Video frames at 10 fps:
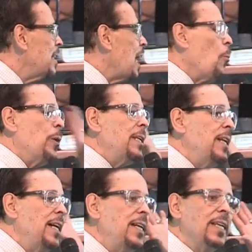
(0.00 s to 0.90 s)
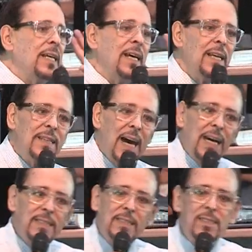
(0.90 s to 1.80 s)
that we need
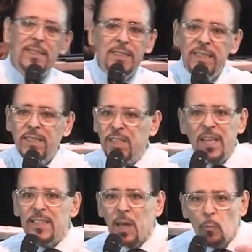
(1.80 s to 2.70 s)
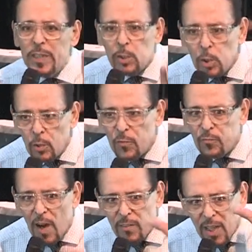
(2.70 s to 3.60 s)
that thing that we do.
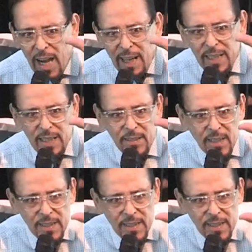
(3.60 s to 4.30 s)
Father God, in the